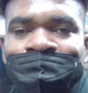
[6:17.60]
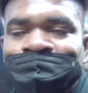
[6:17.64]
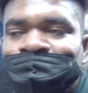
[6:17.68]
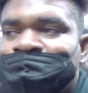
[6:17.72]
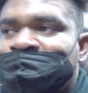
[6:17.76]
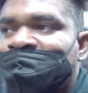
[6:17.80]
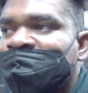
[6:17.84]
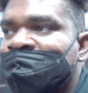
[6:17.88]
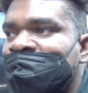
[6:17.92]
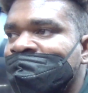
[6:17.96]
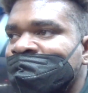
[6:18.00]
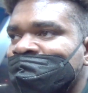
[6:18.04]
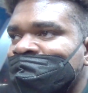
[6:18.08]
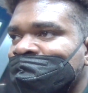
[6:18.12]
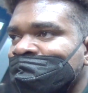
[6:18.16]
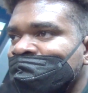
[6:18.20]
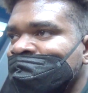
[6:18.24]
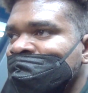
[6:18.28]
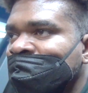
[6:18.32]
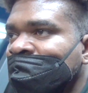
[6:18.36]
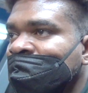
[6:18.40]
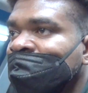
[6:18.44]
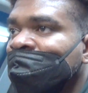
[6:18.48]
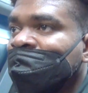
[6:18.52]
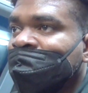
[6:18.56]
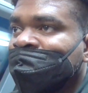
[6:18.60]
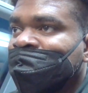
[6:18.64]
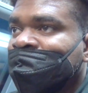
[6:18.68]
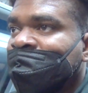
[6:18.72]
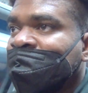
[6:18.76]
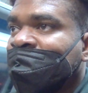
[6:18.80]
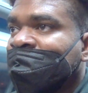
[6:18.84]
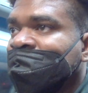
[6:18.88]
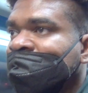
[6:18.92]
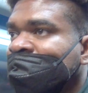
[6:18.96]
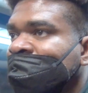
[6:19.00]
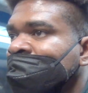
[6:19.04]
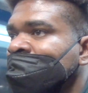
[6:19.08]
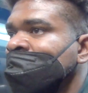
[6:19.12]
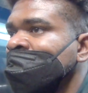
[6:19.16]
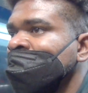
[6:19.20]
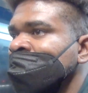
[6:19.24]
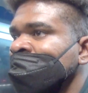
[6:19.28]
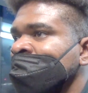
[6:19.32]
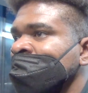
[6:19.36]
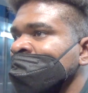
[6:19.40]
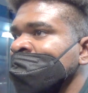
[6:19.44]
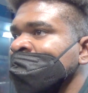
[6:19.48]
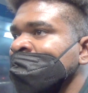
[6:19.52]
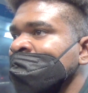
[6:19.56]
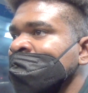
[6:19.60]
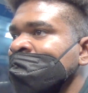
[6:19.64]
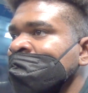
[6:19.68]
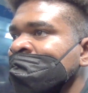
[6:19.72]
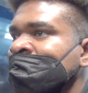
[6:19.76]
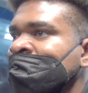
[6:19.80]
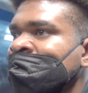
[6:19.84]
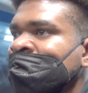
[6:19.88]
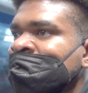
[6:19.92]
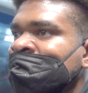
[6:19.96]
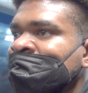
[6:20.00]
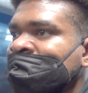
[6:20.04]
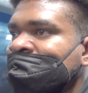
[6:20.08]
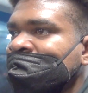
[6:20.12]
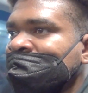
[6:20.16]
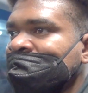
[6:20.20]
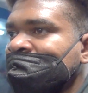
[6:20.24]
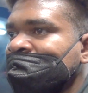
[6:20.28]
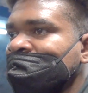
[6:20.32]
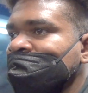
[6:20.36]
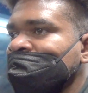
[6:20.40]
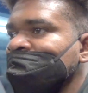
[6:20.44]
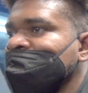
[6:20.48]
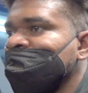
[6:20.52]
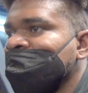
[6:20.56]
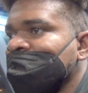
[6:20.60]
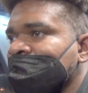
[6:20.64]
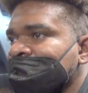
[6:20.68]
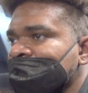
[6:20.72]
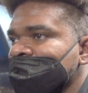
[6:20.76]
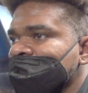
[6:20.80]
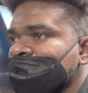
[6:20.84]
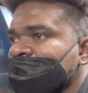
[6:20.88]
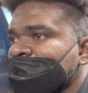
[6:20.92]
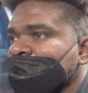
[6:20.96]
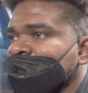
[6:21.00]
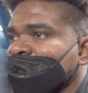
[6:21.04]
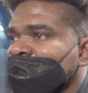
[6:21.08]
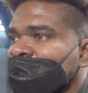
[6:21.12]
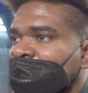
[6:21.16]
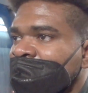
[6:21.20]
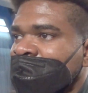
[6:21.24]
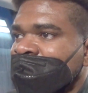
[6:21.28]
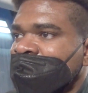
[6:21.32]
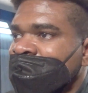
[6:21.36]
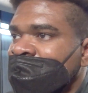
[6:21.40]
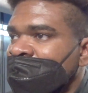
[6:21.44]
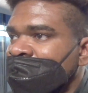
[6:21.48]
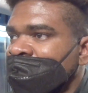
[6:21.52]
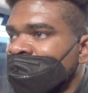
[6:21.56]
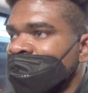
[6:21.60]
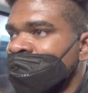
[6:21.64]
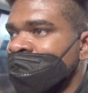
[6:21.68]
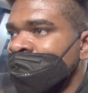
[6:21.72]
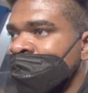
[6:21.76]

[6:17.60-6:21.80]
we making a fruit thank God for that. I gotta go find my gate now.